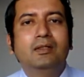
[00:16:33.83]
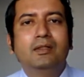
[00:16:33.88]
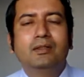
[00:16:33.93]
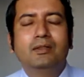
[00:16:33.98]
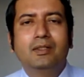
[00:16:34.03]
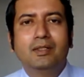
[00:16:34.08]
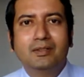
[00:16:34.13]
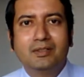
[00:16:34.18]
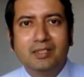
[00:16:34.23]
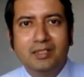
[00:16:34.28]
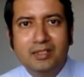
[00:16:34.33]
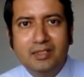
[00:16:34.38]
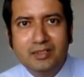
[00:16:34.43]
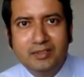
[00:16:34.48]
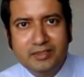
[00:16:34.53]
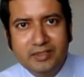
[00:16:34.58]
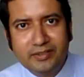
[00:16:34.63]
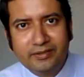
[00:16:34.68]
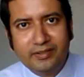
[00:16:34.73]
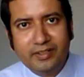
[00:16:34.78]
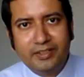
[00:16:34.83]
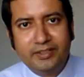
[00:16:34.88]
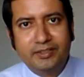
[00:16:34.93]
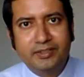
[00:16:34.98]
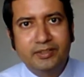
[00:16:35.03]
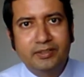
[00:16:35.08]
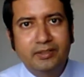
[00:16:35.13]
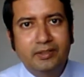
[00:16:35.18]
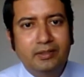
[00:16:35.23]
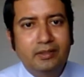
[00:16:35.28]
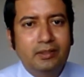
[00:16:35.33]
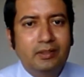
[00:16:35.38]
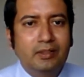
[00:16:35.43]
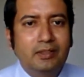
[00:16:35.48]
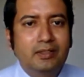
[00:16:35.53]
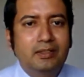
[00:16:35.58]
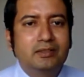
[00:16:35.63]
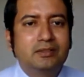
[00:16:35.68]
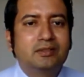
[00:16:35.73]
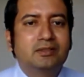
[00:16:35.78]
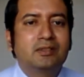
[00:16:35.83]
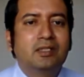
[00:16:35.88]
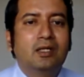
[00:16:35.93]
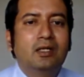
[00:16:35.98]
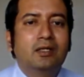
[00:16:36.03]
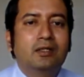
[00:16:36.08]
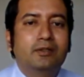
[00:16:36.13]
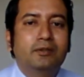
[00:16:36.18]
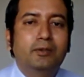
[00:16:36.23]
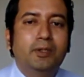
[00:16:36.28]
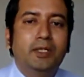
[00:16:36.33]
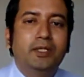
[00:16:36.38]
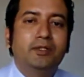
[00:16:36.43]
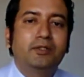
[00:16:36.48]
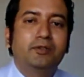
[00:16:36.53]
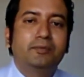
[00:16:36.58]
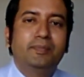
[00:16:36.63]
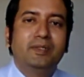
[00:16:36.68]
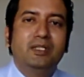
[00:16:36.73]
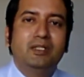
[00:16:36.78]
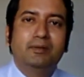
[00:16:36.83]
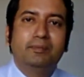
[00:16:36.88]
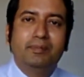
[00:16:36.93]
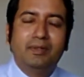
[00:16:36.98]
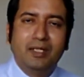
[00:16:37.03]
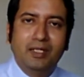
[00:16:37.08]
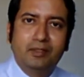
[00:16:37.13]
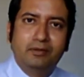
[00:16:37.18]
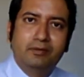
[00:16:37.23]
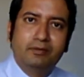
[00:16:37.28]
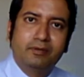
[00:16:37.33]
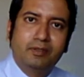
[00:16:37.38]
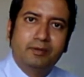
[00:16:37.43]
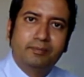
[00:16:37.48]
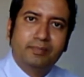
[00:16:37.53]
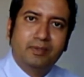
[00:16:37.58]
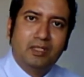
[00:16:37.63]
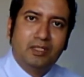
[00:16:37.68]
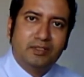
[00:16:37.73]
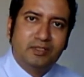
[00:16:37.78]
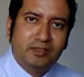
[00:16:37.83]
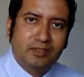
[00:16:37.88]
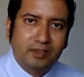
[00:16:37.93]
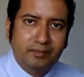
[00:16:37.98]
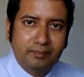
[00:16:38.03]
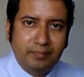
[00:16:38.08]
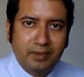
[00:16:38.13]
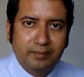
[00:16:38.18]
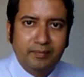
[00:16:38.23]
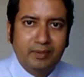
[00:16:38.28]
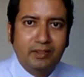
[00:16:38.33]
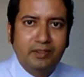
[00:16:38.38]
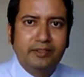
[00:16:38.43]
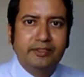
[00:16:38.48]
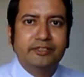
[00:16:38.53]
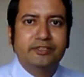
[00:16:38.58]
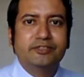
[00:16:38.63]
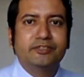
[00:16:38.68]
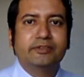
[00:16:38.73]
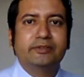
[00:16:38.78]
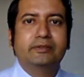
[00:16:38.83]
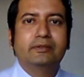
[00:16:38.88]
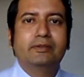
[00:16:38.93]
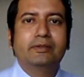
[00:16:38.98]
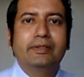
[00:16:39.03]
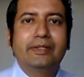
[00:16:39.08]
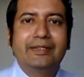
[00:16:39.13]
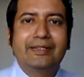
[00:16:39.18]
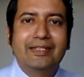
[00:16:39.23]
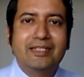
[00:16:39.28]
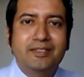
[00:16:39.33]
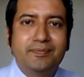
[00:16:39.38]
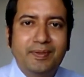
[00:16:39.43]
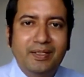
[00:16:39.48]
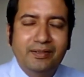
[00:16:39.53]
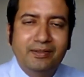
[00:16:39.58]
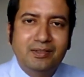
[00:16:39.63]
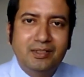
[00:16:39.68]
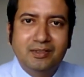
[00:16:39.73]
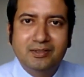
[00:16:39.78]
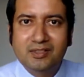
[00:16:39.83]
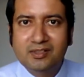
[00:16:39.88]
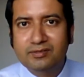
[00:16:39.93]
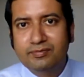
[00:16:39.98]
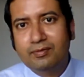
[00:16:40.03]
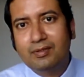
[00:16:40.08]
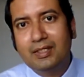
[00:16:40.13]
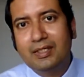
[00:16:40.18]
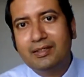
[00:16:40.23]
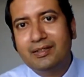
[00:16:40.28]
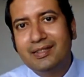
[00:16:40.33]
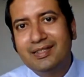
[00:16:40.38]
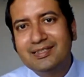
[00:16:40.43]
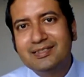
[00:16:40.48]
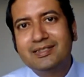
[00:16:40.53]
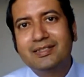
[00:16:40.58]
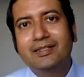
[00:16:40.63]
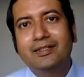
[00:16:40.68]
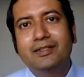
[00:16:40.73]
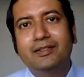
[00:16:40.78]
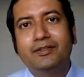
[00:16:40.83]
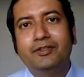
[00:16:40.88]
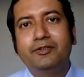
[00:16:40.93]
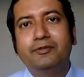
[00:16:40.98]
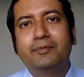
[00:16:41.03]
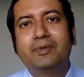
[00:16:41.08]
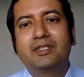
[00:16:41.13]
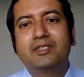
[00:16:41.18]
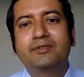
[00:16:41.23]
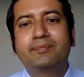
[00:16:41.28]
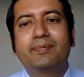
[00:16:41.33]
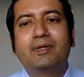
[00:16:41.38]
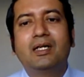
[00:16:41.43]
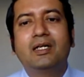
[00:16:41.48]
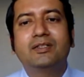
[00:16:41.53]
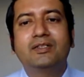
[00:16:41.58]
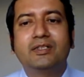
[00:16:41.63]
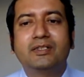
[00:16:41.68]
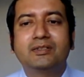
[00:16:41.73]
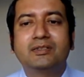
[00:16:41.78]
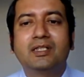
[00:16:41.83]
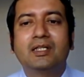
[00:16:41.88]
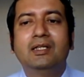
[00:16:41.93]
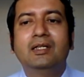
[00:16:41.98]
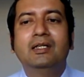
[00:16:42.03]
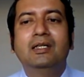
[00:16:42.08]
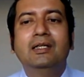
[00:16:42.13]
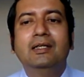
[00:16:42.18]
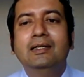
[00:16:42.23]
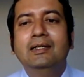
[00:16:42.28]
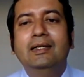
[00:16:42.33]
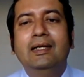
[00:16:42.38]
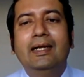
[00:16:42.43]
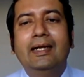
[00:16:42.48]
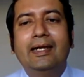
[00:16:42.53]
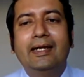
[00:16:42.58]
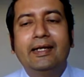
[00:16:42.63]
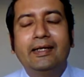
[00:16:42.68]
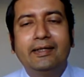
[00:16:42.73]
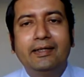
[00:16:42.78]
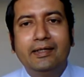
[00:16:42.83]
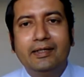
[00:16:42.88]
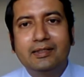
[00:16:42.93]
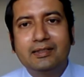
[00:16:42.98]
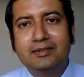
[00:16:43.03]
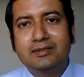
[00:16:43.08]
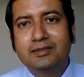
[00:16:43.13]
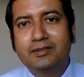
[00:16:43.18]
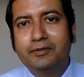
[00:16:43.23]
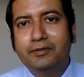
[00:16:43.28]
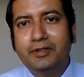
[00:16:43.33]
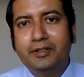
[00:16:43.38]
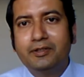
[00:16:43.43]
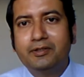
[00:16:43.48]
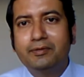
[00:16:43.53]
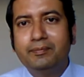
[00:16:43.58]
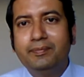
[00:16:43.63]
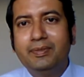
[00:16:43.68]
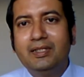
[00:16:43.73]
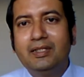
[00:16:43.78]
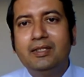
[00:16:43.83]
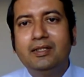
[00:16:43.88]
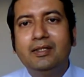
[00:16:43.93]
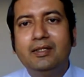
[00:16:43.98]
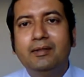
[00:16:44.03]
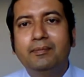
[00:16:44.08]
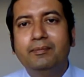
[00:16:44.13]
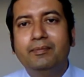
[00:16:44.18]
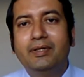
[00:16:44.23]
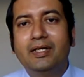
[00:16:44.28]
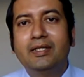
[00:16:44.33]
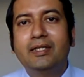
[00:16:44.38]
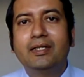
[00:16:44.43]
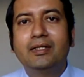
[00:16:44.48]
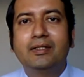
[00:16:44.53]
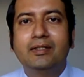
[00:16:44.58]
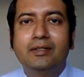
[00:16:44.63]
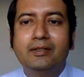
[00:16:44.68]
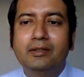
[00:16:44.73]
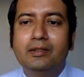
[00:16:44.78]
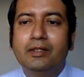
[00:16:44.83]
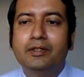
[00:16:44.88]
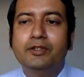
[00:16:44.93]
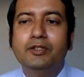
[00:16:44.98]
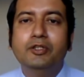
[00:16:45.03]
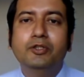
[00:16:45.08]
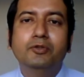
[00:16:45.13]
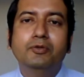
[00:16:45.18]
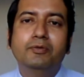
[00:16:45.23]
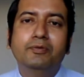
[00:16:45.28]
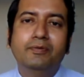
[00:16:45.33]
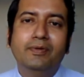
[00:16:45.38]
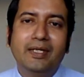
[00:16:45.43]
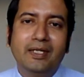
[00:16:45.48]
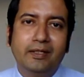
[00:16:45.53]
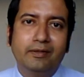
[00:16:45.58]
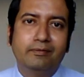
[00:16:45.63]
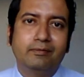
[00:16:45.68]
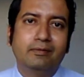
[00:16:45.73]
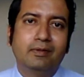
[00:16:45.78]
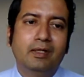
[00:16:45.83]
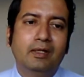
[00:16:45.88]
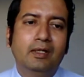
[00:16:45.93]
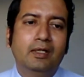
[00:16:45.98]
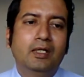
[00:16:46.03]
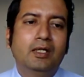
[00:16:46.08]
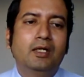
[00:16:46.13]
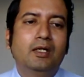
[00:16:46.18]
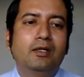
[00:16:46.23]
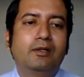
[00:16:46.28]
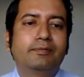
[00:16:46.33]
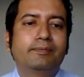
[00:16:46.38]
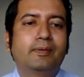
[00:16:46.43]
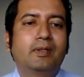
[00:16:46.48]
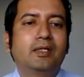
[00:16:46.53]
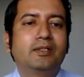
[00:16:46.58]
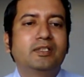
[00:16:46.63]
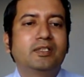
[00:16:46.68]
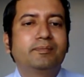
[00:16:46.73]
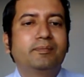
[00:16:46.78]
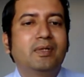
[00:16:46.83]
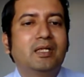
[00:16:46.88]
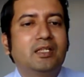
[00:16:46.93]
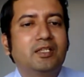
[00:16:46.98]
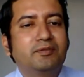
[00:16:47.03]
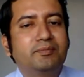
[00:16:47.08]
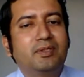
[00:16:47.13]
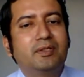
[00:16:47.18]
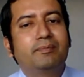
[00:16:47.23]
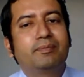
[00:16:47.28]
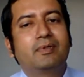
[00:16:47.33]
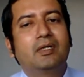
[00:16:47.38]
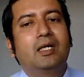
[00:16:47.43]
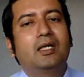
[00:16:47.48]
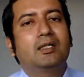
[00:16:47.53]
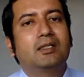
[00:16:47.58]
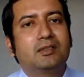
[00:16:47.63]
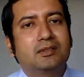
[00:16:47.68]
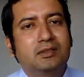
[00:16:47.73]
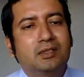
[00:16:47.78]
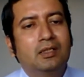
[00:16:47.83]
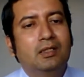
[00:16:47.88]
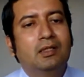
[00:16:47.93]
The third generation is going to be a breakthrough in project implementation. It has been successfully tested in numerous projects, and it is going to be bringing in a new wave of project management products